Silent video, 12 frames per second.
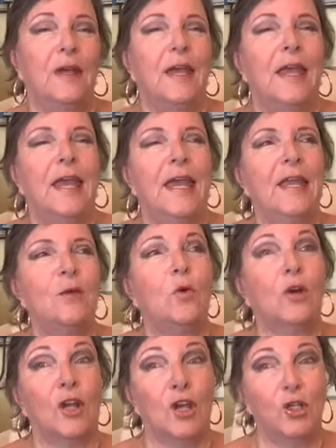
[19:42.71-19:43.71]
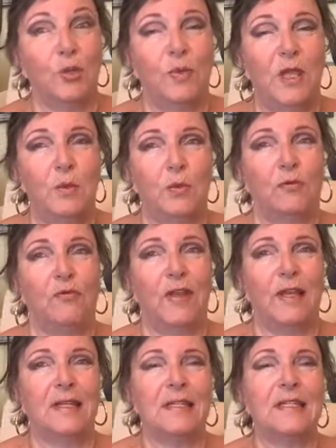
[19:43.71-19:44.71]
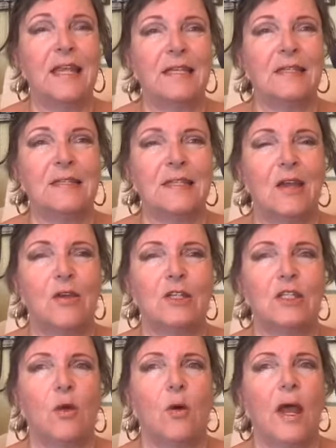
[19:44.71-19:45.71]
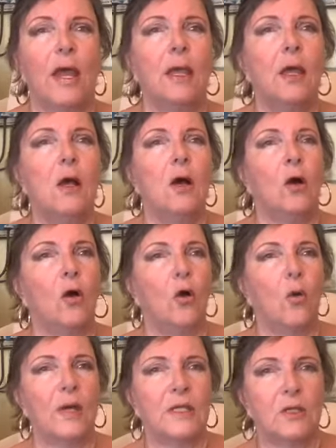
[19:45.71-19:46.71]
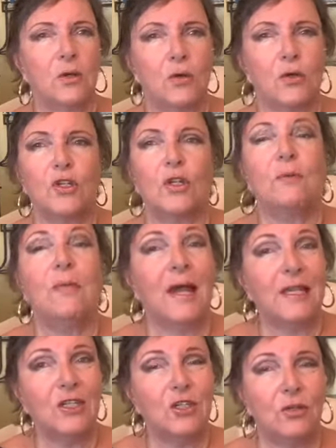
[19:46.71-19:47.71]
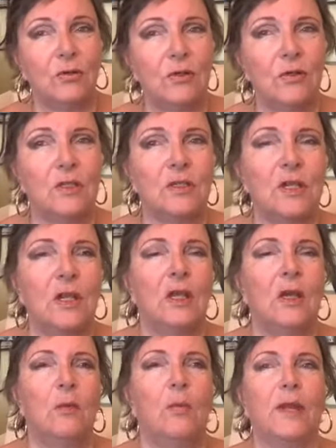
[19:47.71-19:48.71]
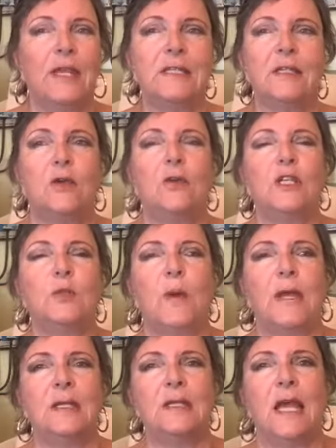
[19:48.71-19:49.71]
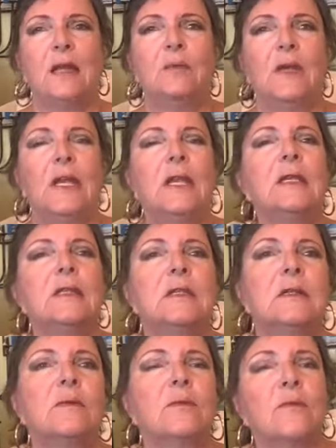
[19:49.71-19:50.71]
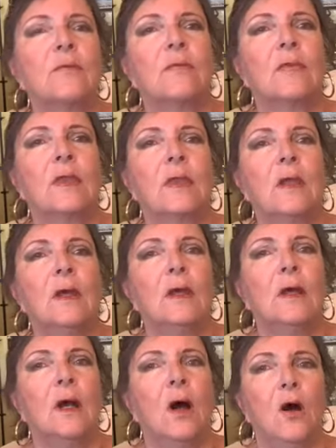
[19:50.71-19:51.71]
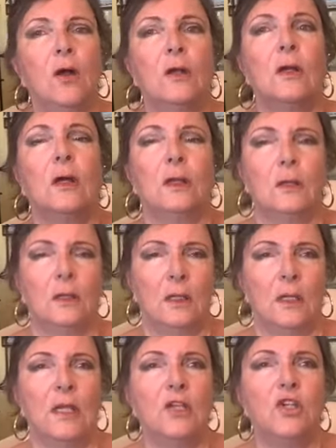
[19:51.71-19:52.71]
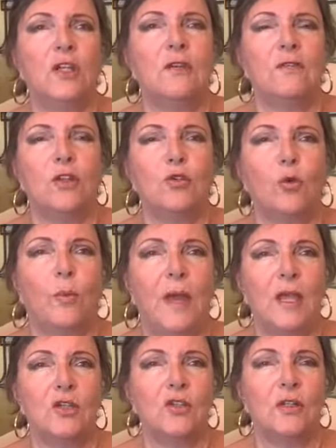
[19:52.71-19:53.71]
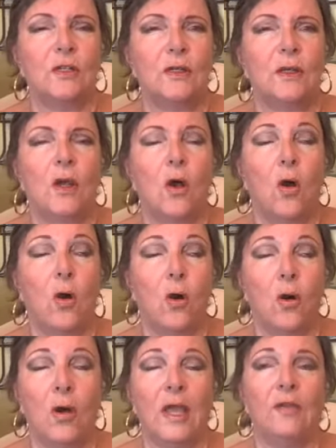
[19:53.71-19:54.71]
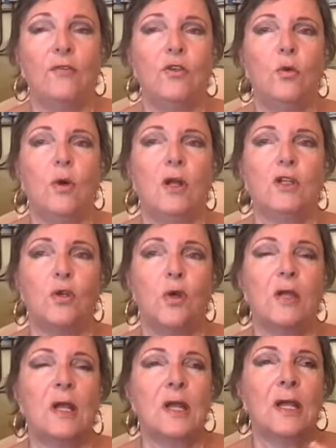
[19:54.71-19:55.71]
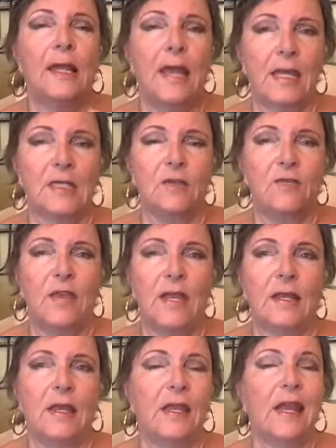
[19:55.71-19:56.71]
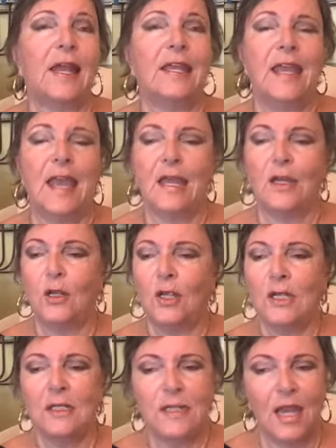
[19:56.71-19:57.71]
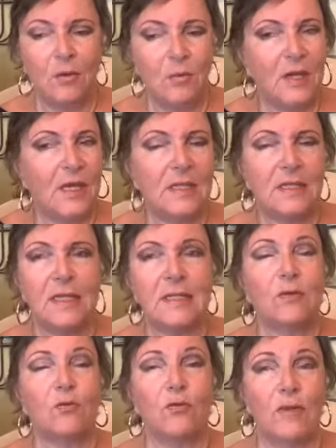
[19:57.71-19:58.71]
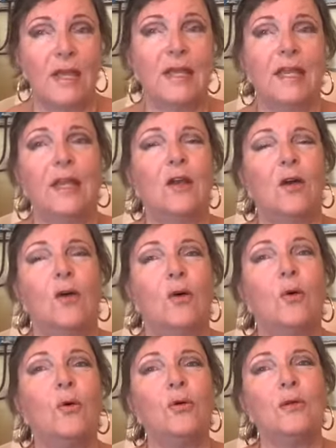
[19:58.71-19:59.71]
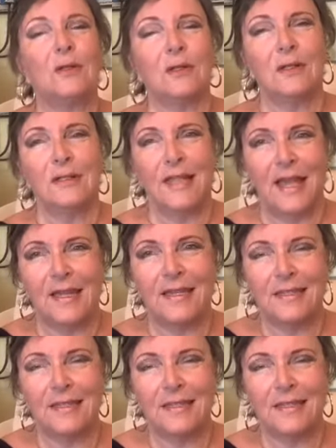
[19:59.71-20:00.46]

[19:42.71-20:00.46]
in what other people feel is necessary. So I always caution my students, please only spend 10 minutes on each individual patient. Or if you are doing a collective healing, again, 10 minutes is really all that is